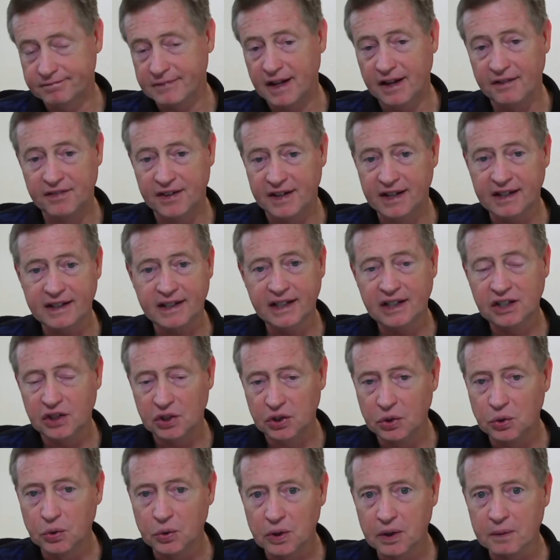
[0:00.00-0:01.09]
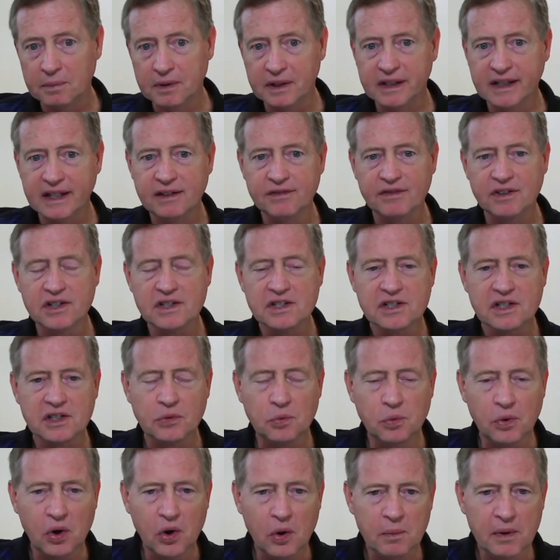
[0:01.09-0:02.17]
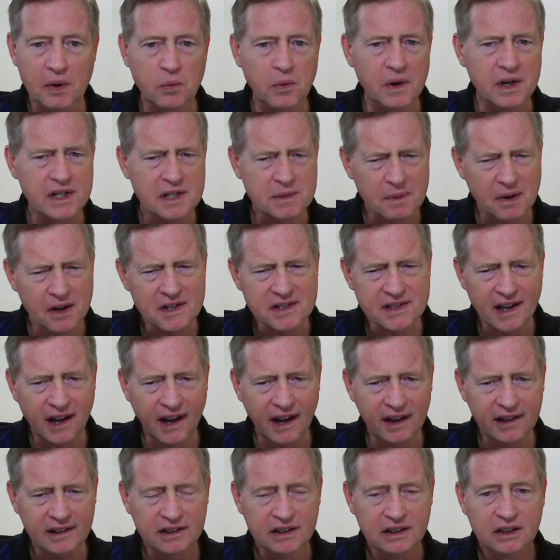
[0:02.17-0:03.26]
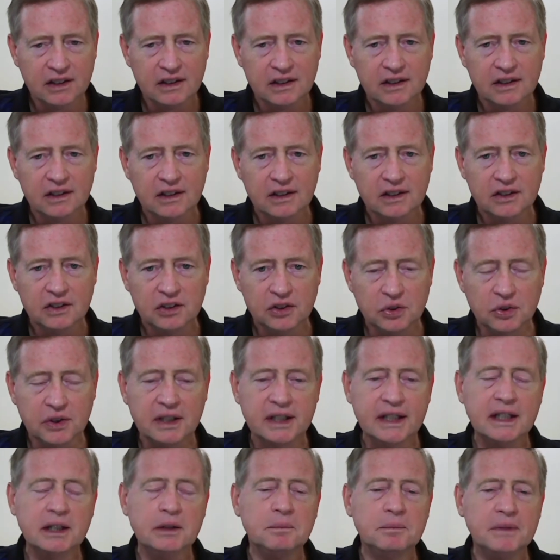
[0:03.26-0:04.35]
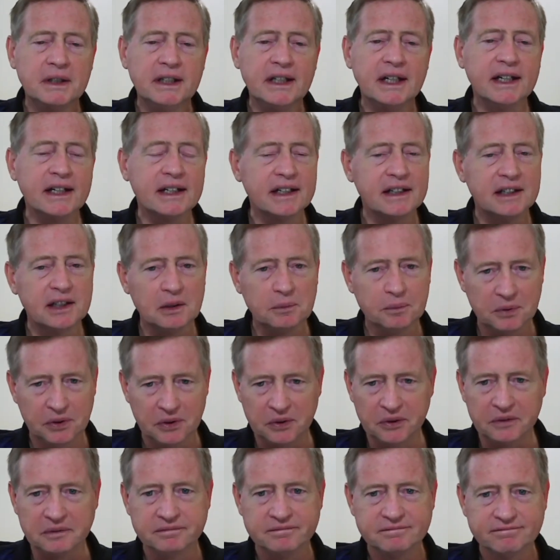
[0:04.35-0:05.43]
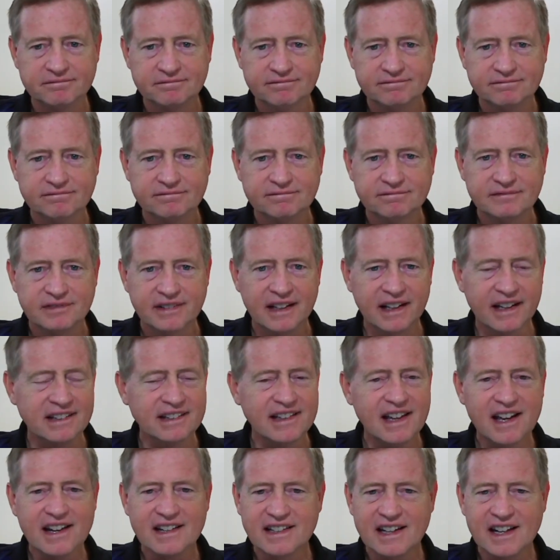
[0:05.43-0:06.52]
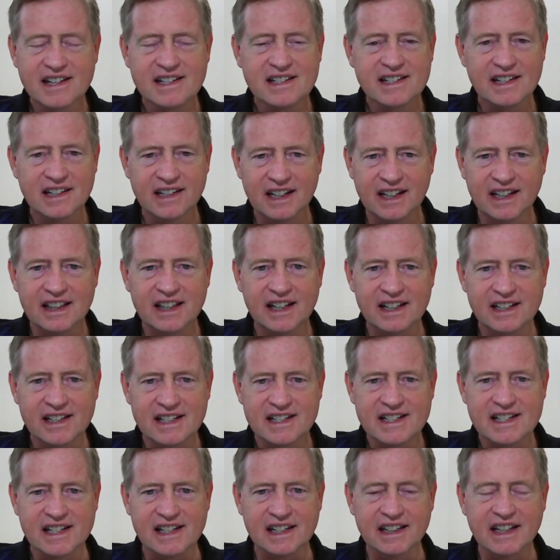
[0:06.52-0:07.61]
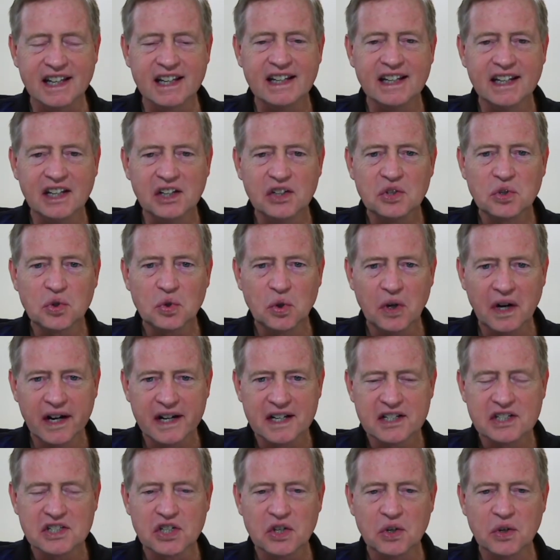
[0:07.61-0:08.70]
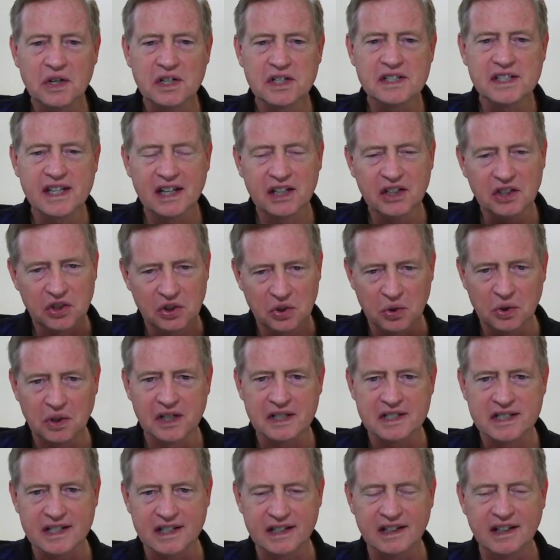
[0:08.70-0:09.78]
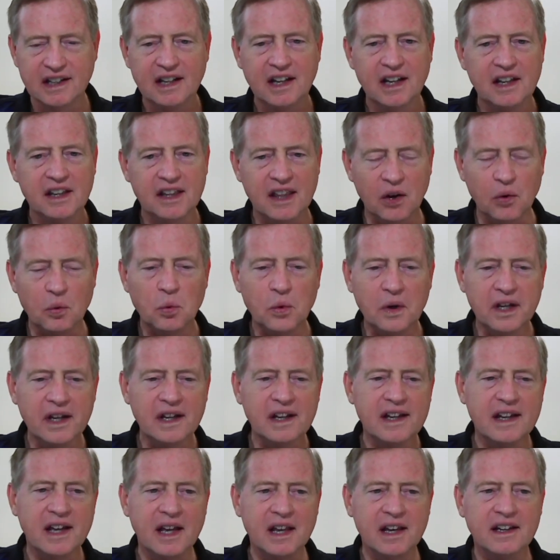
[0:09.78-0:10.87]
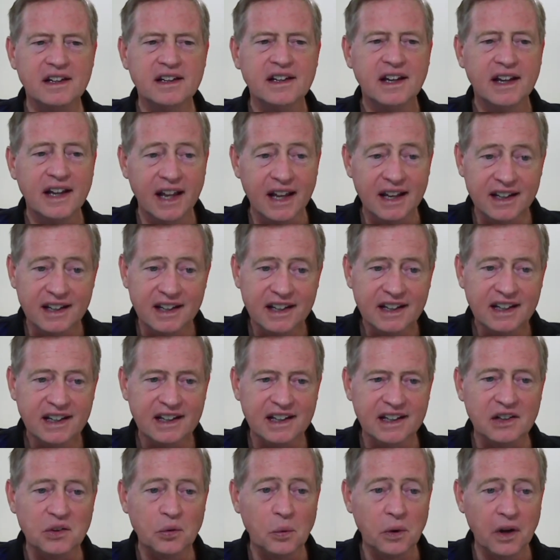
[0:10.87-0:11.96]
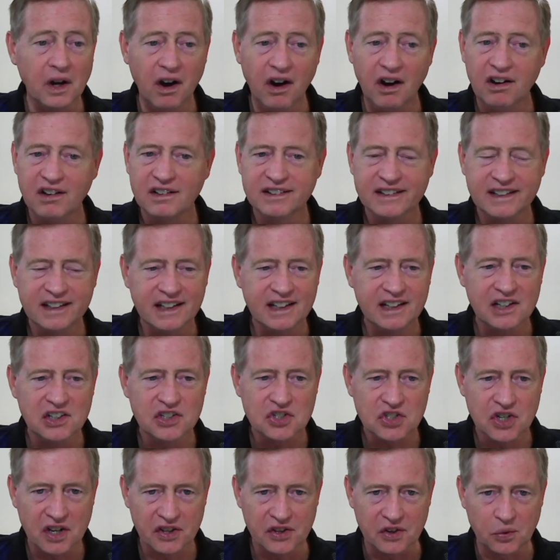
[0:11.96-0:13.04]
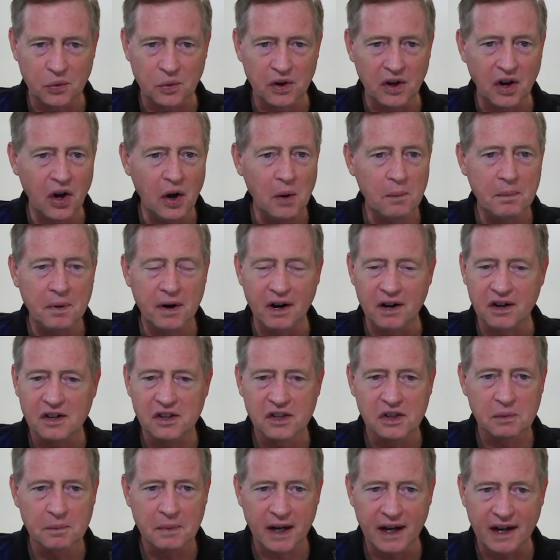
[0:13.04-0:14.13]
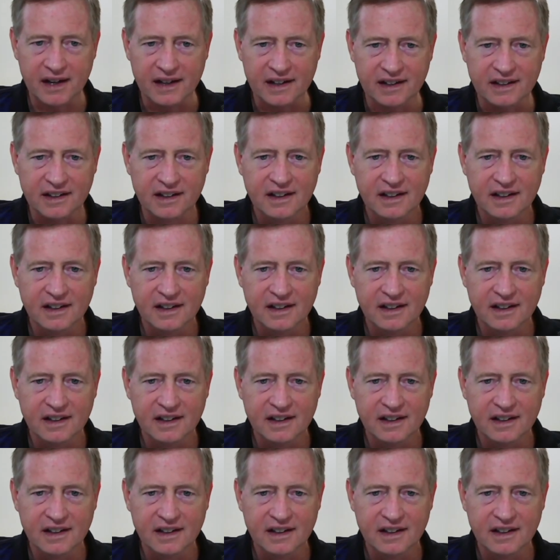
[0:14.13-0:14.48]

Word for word: evidently newer believers in Rome. And what does Paul say? You can help me, I can help you. And that, that is a neat thing to see, that in Christ there is that unity, that we can and need, we all need each other. We're all part of the body,